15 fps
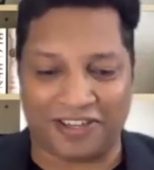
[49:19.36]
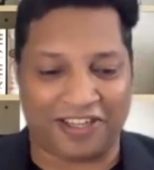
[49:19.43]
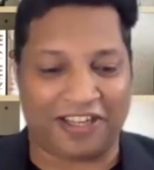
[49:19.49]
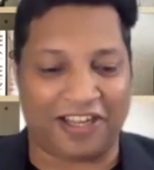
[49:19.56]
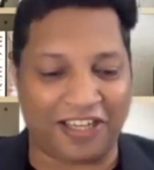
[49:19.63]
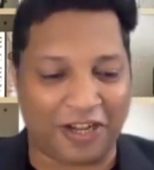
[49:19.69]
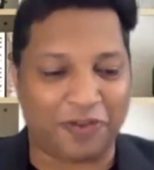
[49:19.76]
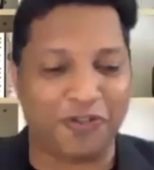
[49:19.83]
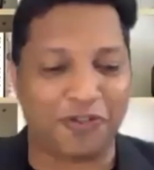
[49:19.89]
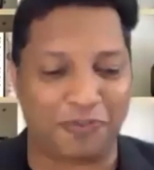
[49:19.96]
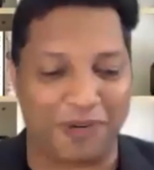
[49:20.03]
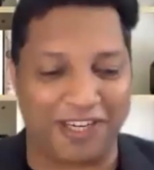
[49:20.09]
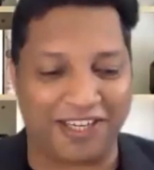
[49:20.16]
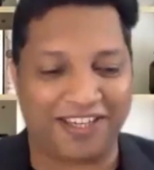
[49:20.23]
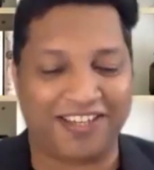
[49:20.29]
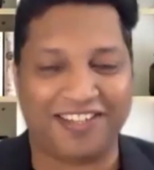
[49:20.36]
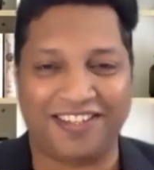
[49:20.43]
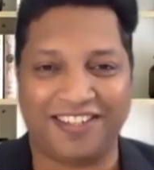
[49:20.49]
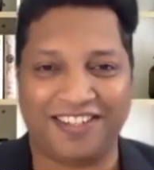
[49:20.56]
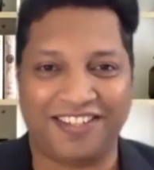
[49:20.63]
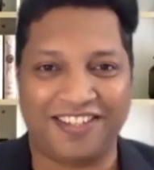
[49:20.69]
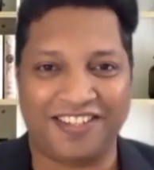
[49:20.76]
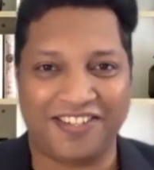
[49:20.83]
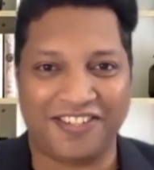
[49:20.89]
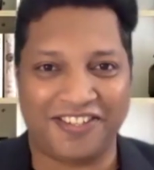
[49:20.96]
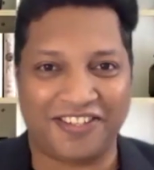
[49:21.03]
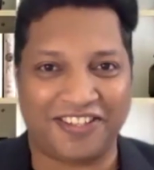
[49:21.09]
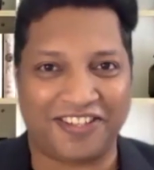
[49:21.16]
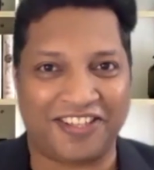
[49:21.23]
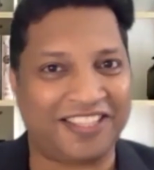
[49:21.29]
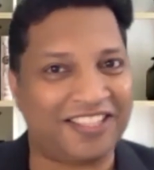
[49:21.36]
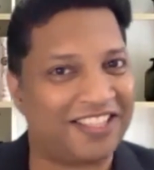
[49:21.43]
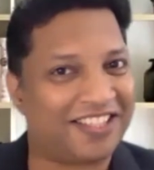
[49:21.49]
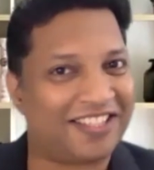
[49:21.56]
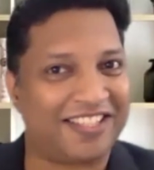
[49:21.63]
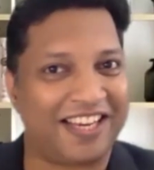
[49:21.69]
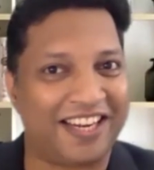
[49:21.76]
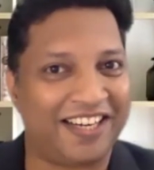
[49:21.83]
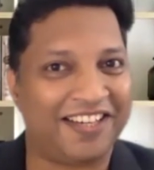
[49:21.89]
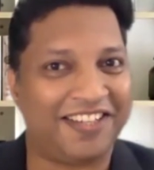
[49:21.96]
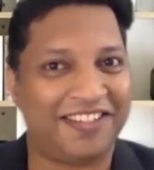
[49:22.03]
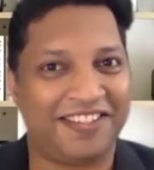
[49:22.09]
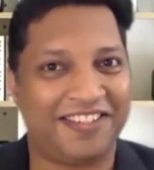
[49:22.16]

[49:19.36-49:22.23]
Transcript: announcement, they just said